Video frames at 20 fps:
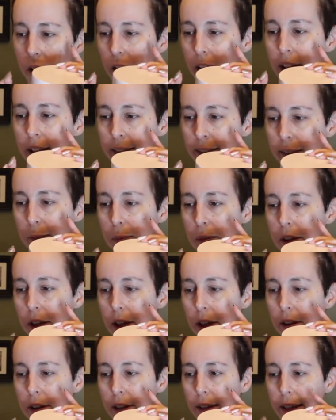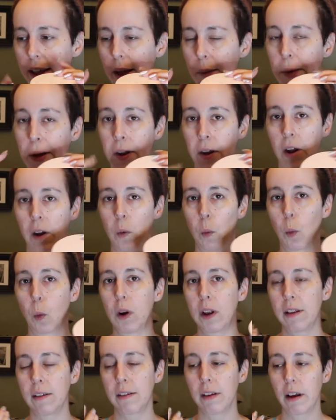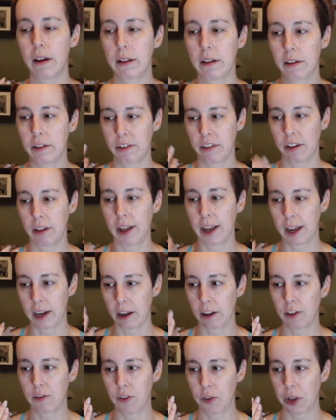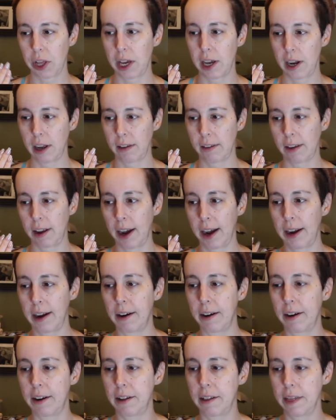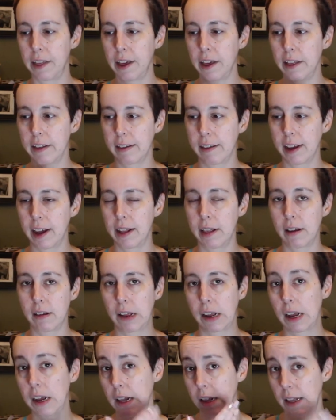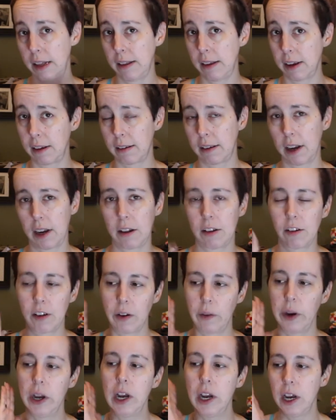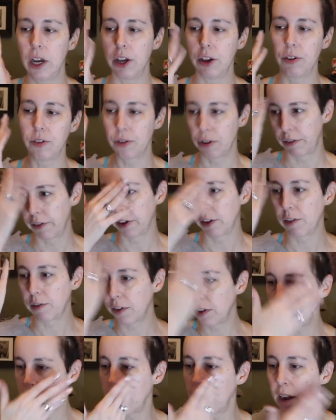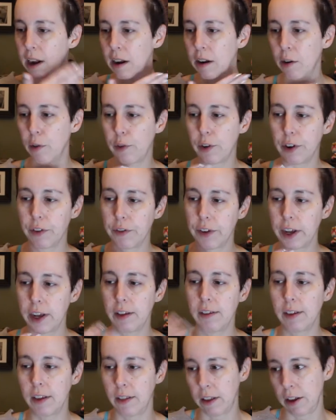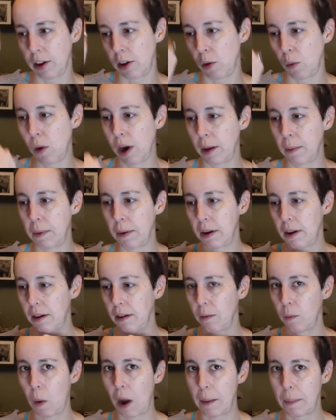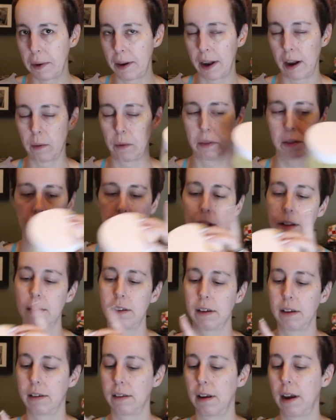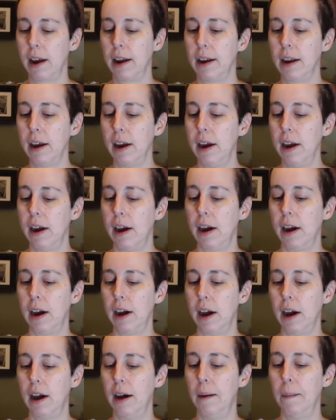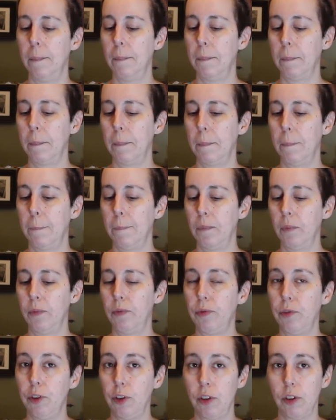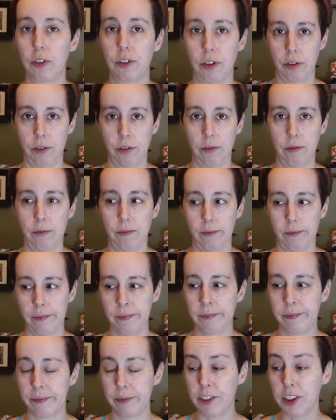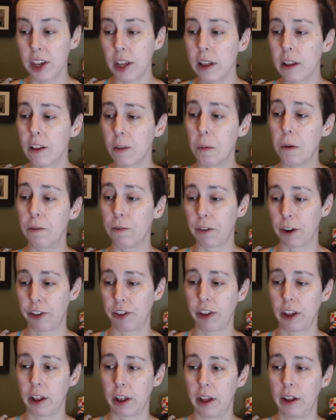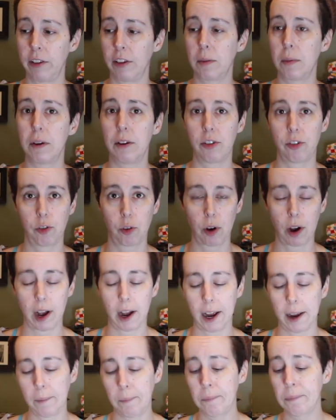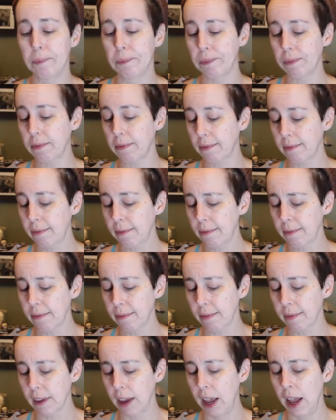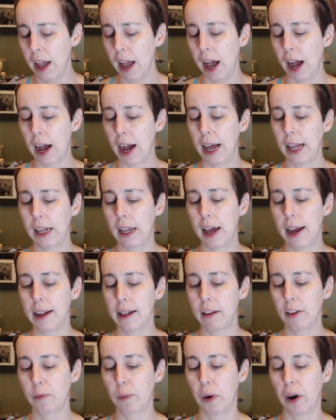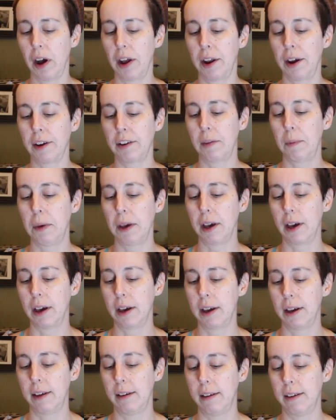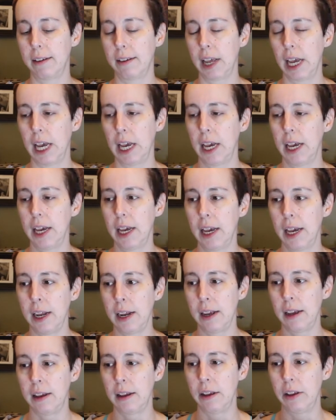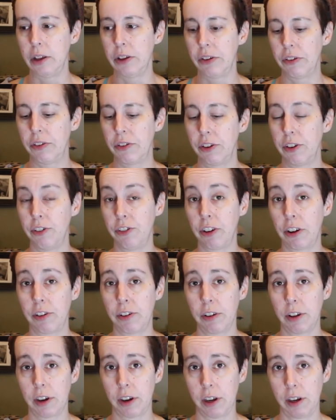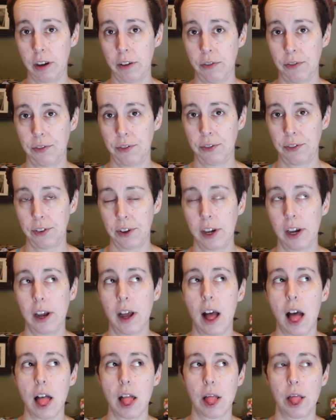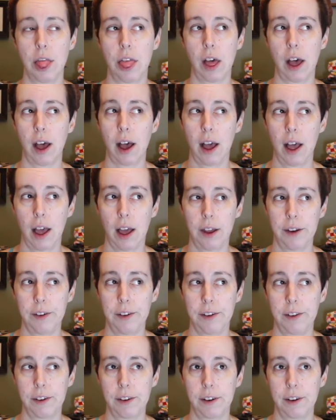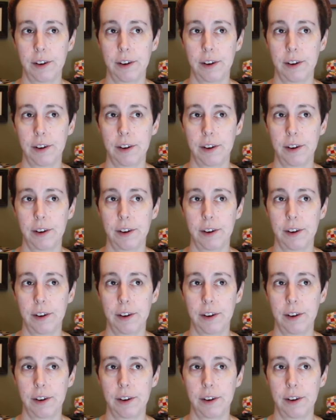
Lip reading: your hand slips into them, and on one side there's like an exfoliating side, and on the other side there's like a cleansing side. So you sort of exfoliate it over your face, and then you wipe it down with a cleansing side. Do on skin that's been freshly cleansed but is dry. I like this product because it is gentle enough that